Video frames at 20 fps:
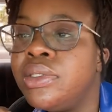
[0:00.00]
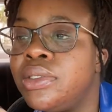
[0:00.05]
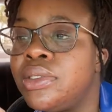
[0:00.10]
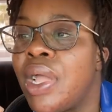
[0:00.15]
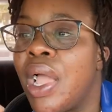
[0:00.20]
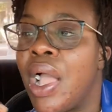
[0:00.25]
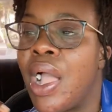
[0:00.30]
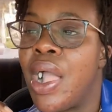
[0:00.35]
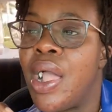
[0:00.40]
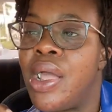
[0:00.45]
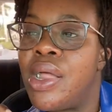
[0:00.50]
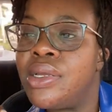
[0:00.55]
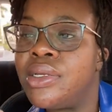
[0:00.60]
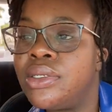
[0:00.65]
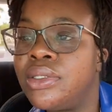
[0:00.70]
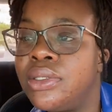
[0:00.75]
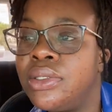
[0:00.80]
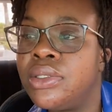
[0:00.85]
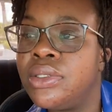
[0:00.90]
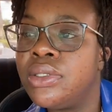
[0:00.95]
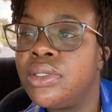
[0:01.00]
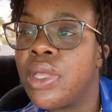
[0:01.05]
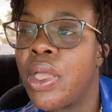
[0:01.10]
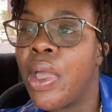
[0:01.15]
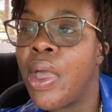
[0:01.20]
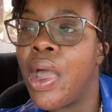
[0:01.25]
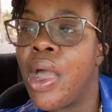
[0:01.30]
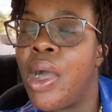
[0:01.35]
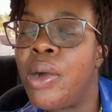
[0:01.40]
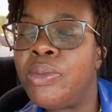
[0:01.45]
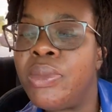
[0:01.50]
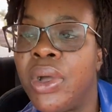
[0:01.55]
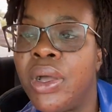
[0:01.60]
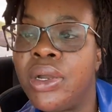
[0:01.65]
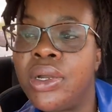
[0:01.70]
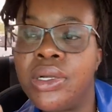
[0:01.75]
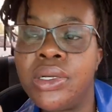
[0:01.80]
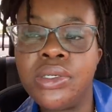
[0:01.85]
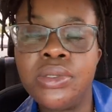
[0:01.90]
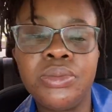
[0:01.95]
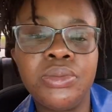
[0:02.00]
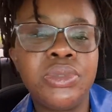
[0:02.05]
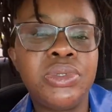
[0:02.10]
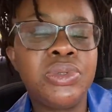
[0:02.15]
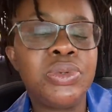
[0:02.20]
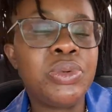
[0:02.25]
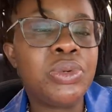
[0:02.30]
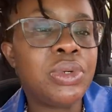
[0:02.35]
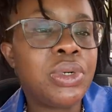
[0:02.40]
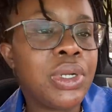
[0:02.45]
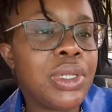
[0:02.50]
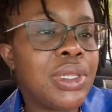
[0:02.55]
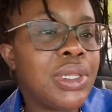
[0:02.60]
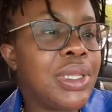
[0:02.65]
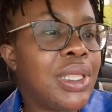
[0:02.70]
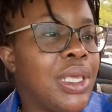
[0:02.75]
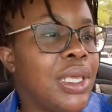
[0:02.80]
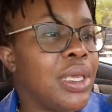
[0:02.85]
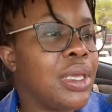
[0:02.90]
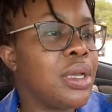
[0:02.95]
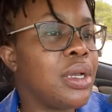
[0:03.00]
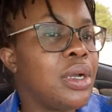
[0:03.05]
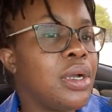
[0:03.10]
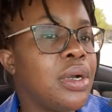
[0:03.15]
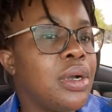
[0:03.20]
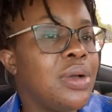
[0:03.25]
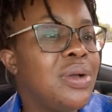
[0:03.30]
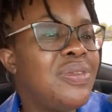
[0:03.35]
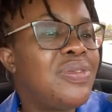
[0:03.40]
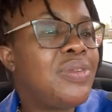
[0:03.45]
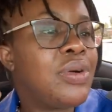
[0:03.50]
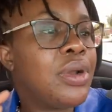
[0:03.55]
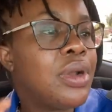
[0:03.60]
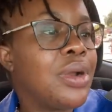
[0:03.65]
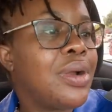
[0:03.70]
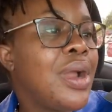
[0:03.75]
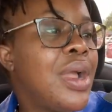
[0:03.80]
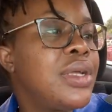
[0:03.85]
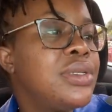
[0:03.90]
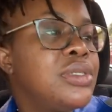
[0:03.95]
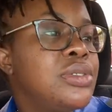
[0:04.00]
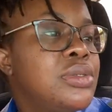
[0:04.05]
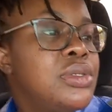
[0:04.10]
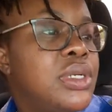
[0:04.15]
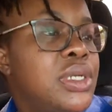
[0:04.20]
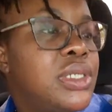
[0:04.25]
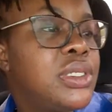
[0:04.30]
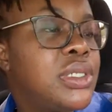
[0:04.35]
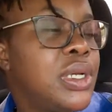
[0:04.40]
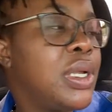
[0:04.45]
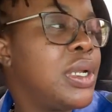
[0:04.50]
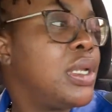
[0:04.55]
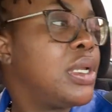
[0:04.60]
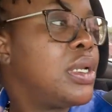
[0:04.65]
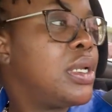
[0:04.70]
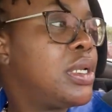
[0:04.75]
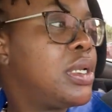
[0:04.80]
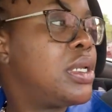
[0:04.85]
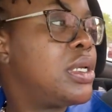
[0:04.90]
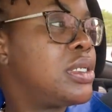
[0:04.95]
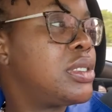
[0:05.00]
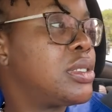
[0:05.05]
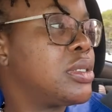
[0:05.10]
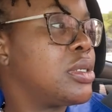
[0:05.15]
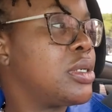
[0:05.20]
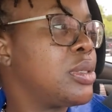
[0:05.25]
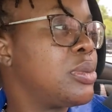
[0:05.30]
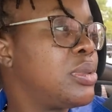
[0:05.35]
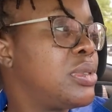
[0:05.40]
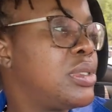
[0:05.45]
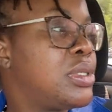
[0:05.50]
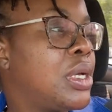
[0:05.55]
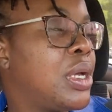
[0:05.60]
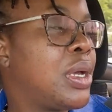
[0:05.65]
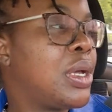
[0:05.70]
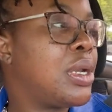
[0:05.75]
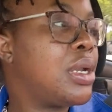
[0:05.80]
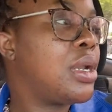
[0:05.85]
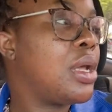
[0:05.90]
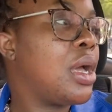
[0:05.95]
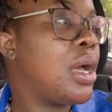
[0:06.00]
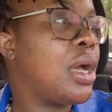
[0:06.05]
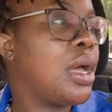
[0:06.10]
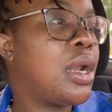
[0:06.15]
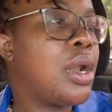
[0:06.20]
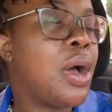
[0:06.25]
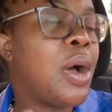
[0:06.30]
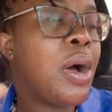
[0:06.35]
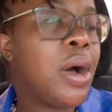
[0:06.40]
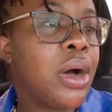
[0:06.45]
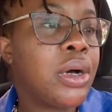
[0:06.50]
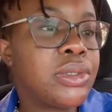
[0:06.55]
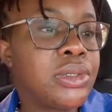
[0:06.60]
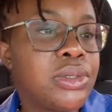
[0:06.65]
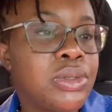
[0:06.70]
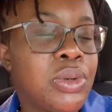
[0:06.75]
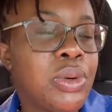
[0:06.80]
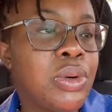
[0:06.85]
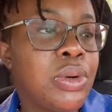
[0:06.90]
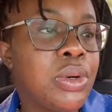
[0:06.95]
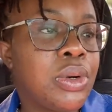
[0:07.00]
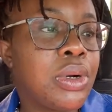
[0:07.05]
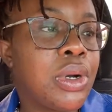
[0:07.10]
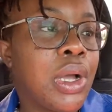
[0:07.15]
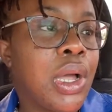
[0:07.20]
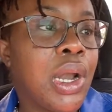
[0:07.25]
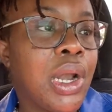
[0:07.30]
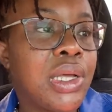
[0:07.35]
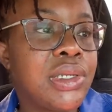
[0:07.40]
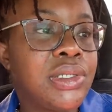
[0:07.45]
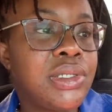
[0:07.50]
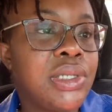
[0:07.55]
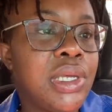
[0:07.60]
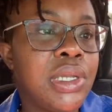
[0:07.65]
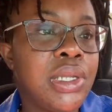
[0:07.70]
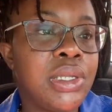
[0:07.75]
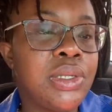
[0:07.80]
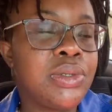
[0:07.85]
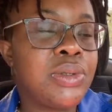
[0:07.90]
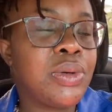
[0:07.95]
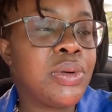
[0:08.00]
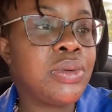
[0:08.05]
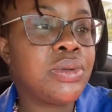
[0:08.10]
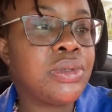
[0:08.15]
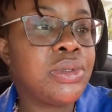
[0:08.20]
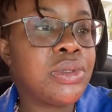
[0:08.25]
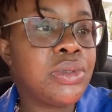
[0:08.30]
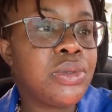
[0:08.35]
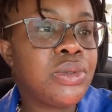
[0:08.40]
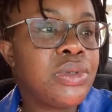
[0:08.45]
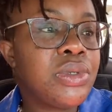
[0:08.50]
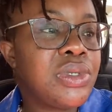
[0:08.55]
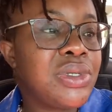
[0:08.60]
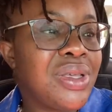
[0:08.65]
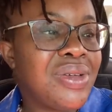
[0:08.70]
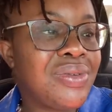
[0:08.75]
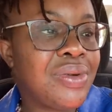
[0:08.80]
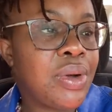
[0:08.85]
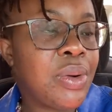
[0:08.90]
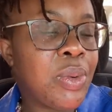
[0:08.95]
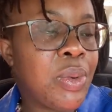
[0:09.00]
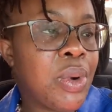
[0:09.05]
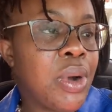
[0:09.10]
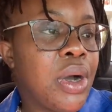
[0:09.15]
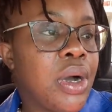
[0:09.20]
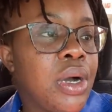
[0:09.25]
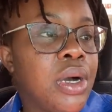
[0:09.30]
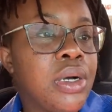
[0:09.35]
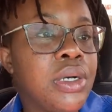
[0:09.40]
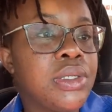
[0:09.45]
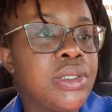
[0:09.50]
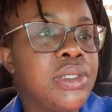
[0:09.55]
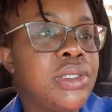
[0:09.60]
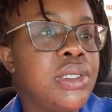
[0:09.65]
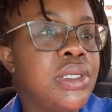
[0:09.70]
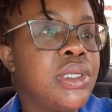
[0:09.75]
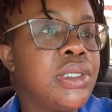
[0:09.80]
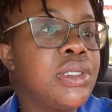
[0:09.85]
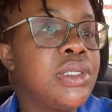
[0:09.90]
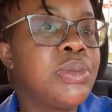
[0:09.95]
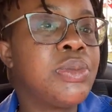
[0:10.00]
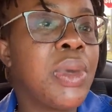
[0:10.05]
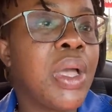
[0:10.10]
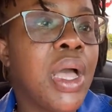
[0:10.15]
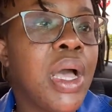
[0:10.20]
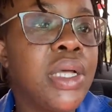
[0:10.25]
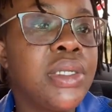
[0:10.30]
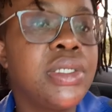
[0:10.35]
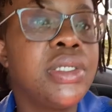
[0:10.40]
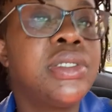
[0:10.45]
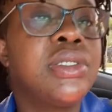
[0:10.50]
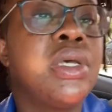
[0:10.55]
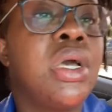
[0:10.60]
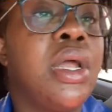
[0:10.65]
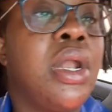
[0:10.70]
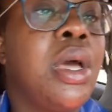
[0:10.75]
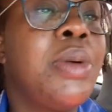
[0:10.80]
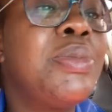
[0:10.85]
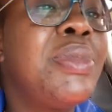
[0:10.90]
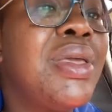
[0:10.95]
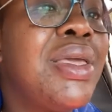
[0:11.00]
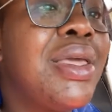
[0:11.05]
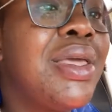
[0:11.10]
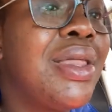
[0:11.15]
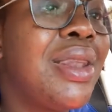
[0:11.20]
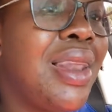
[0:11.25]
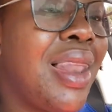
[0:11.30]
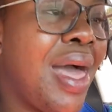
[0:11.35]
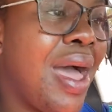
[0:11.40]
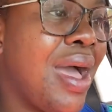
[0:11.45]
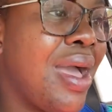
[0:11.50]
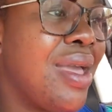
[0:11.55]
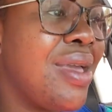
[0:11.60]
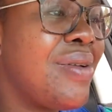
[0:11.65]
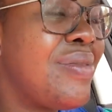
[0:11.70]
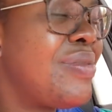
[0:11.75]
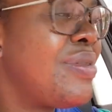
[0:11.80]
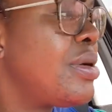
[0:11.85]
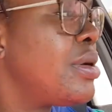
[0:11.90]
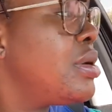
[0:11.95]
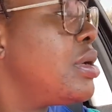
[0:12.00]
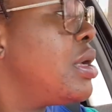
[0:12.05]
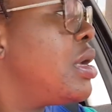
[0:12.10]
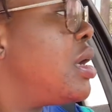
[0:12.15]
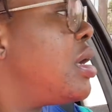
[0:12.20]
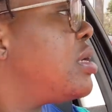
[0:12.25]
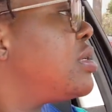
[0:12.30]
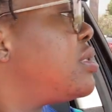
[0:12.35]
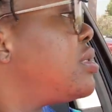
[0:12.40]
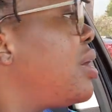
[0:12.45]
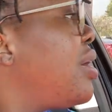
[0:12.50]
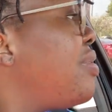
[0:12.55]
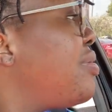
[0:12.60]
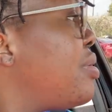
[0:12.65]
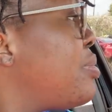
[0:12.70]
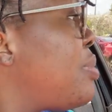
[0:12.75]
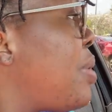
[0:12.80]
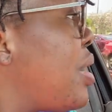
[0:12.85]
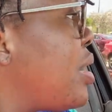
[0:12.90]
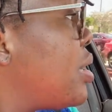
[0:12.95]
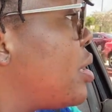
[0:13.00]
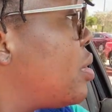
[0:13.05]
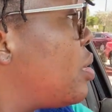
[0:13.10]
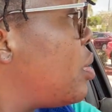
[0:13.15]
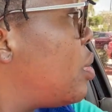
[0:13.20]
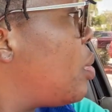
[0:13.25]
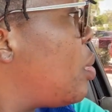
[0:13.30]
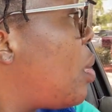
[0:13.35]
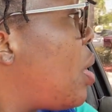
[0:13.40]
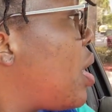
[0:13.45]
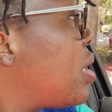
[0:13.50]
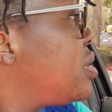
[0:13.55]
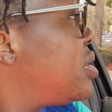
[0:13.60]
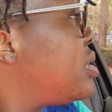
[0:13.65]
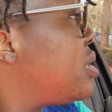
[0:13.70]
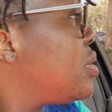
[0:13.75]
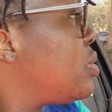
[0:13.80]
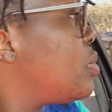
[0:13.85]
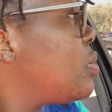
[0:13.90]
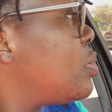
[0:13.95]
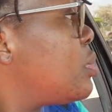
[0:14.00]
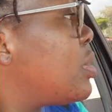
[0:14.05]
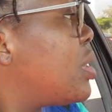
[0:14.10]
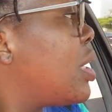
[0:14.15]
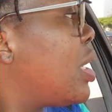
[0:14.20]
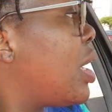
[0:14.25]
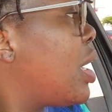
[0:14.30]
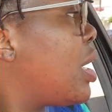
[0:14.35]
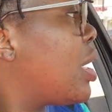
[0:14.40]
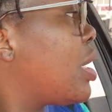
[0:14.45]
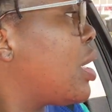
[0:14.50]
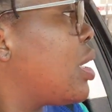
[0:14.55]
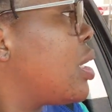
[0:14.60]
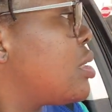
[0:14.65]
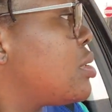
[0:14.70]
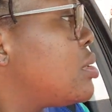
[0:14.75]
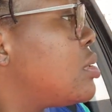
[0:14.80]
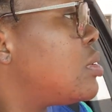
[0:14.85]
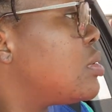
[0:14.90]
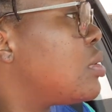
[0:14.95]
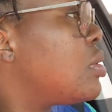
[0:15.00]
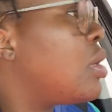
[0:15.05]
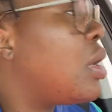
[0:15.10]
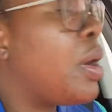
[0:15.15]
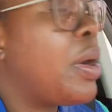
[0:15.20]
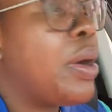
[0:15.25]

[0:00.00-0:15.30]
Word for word: And I'm gonna do the link for the graduation in the description, and also gonna send it out to whoever wants it, because it's gonna be live, so everybody could watch it who can get to